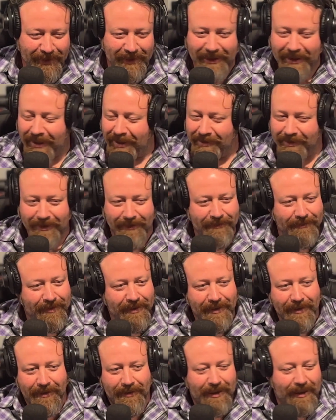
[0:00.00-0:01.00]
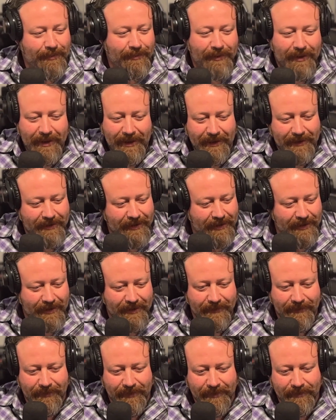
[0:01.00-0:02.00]
But yeah, I love collaborating. I
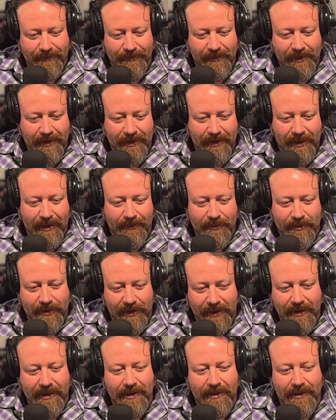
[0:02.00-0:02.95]
love. I've been trying to